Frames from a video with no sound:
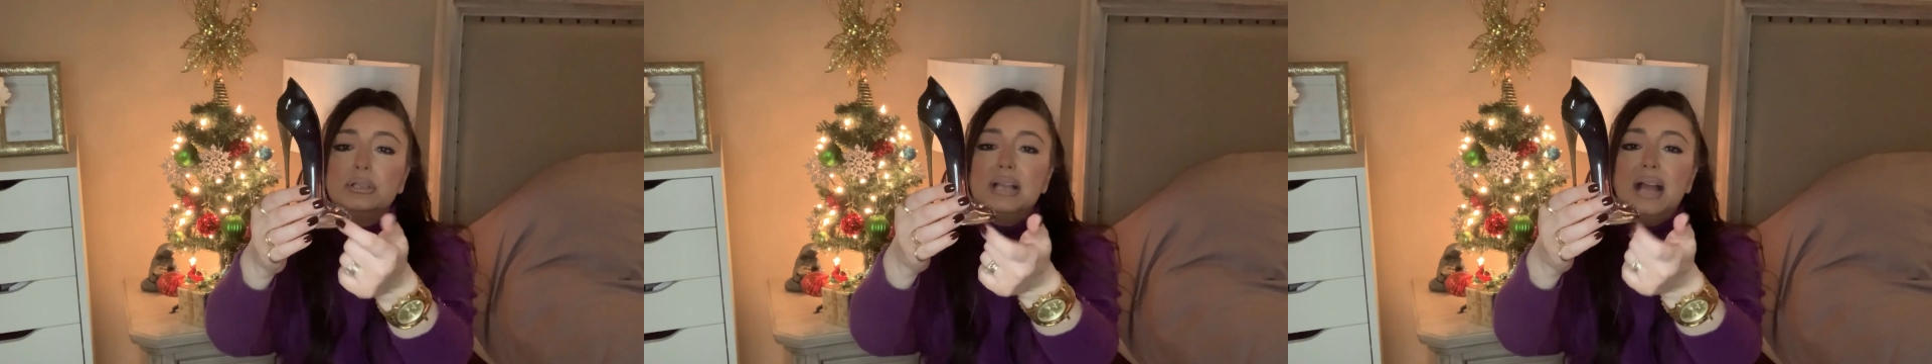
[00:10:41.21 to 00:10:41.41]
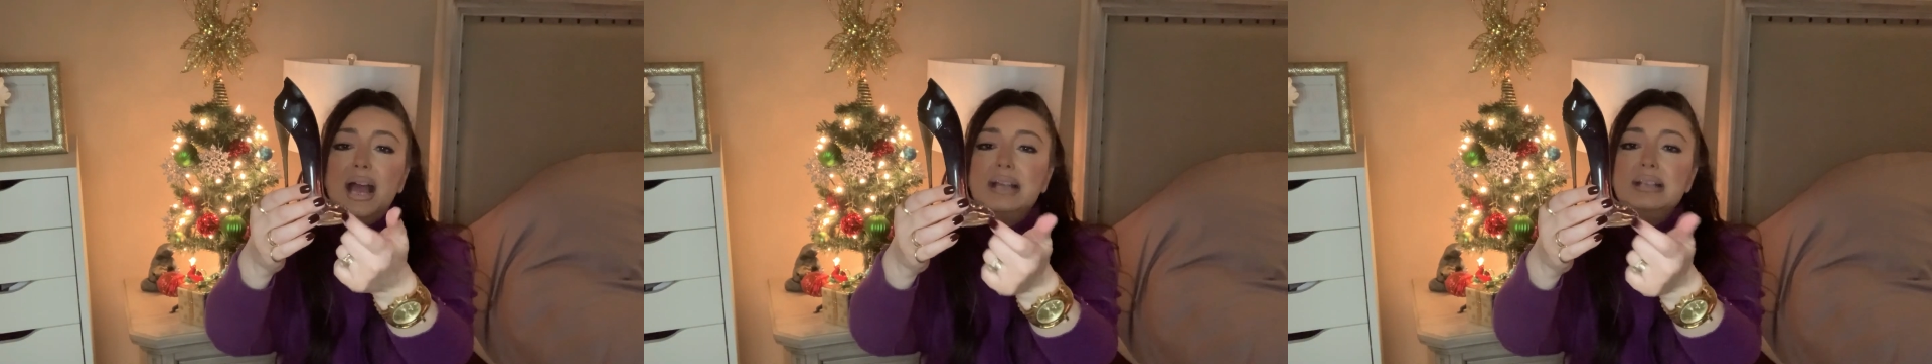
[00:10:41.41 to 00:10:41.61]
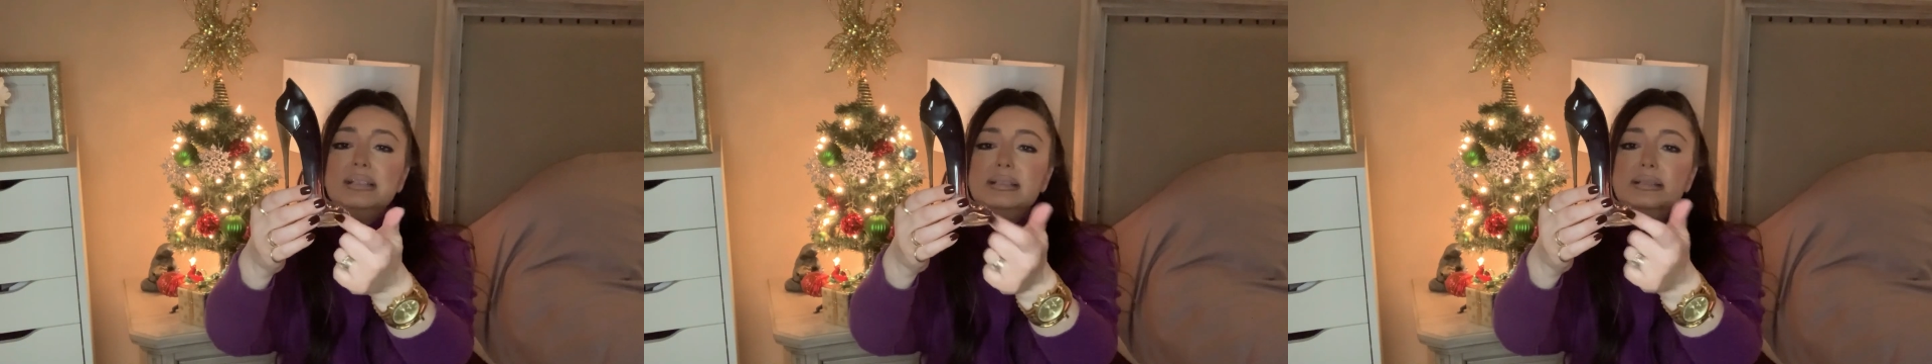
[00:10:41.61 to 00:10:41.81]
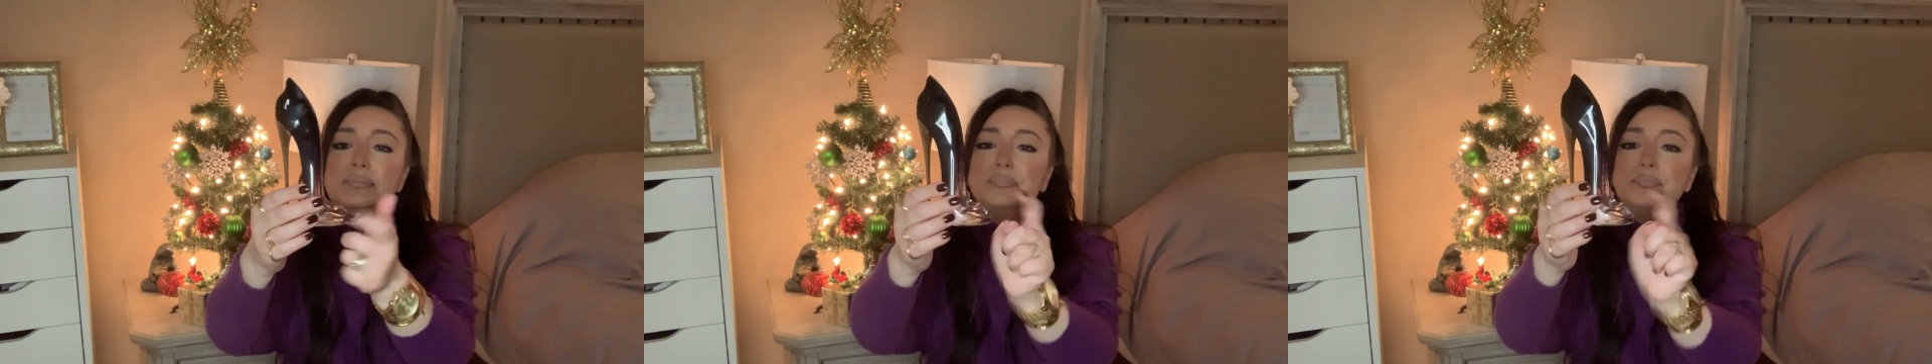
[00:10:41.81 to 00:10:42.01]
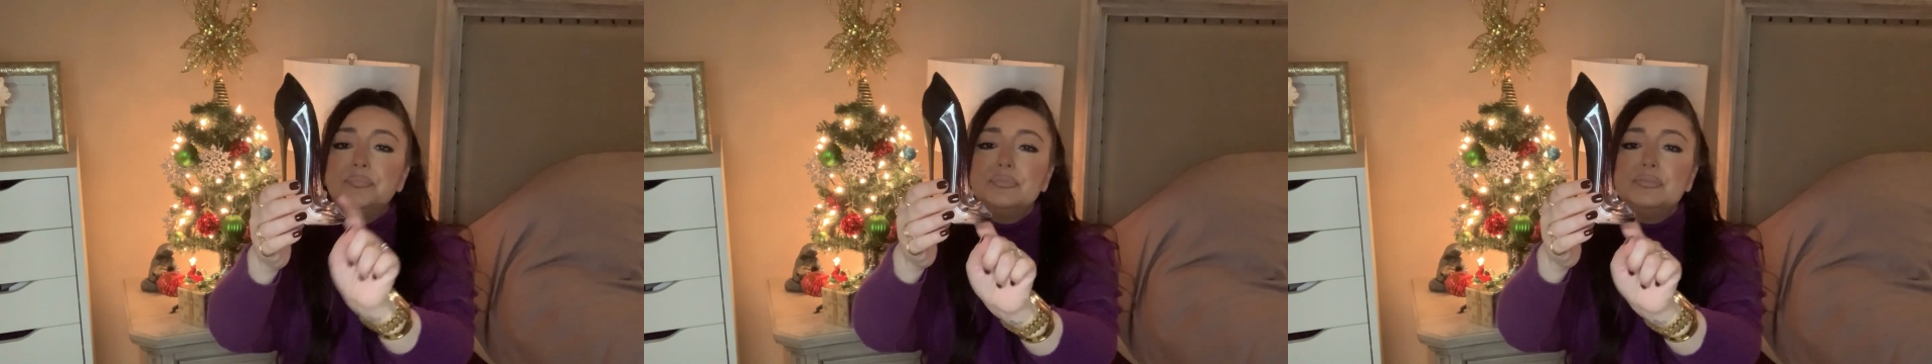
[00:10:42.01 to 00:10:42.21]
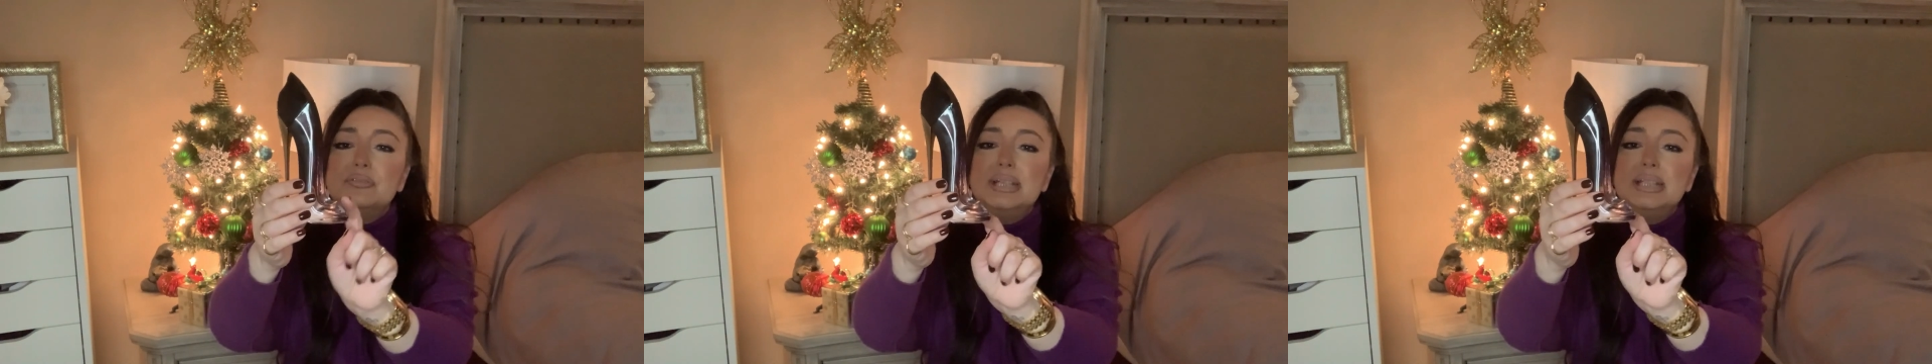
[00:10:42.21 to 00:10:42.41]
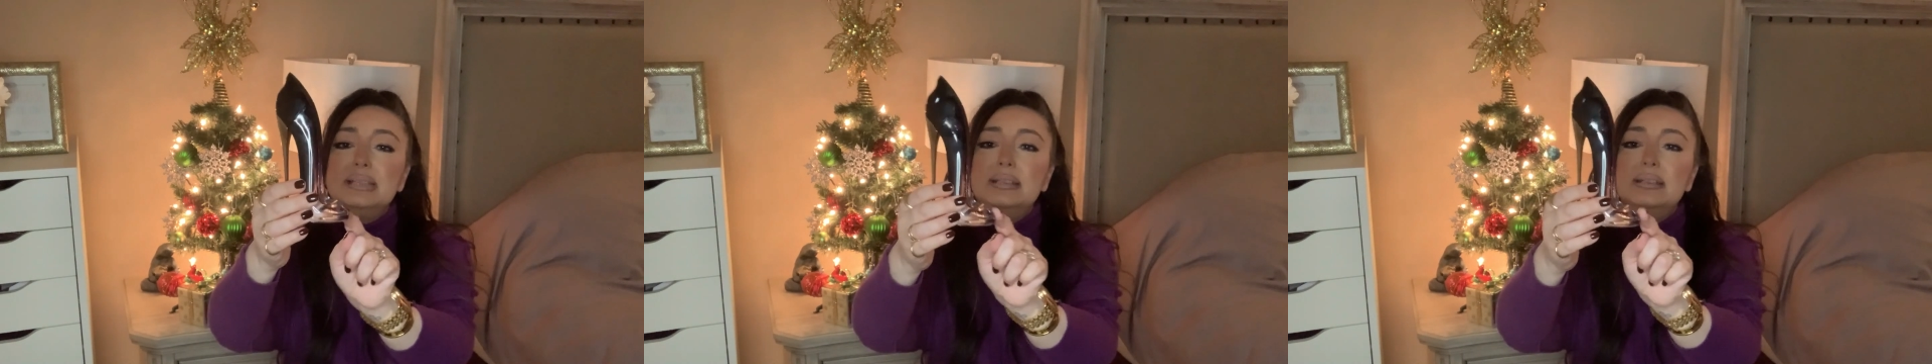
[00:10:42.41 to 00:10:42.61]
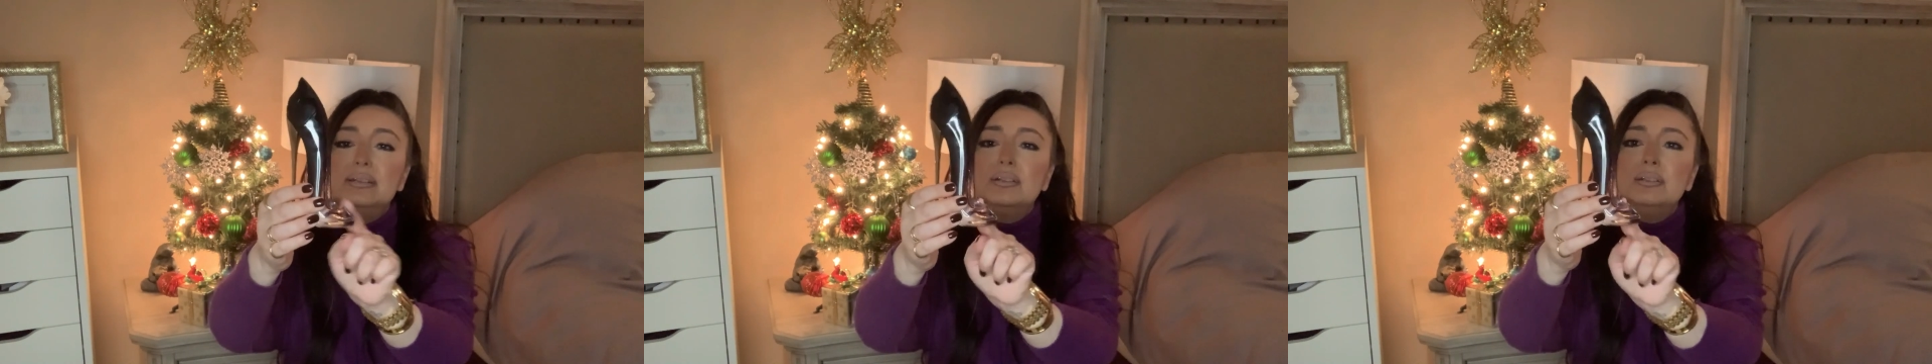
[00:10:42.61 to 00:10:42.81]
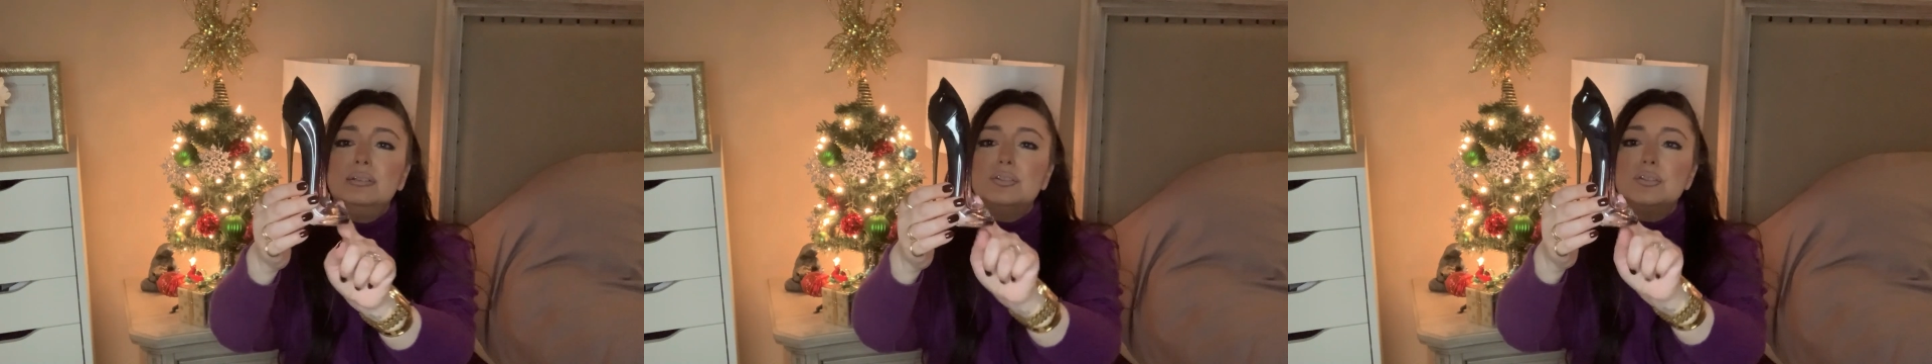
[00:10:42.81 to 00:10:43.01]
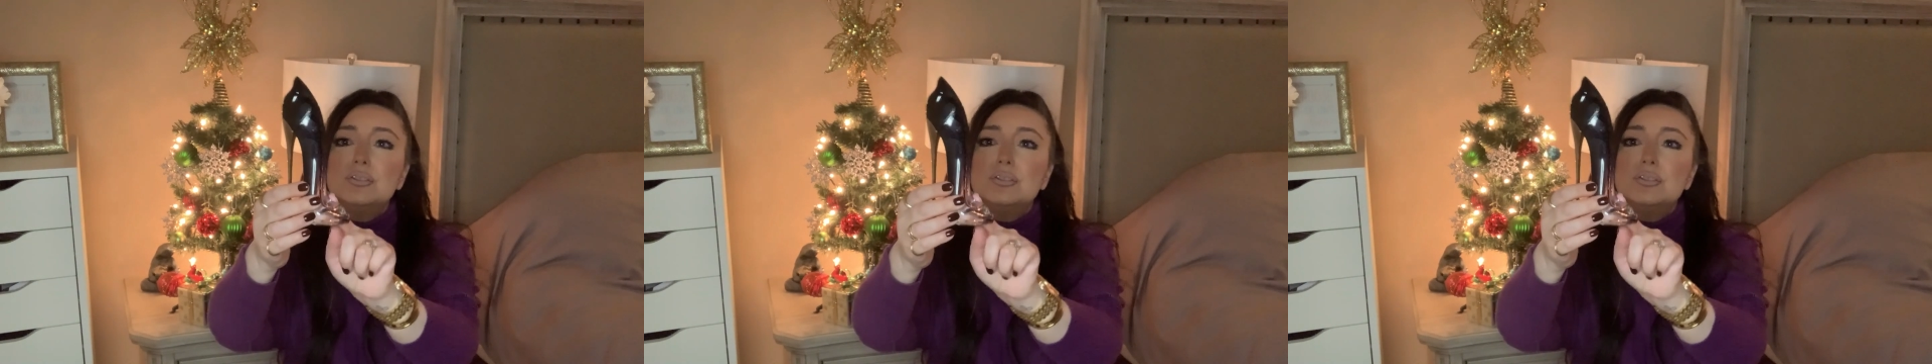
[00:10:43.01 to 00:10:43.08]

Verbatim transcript: glass right there.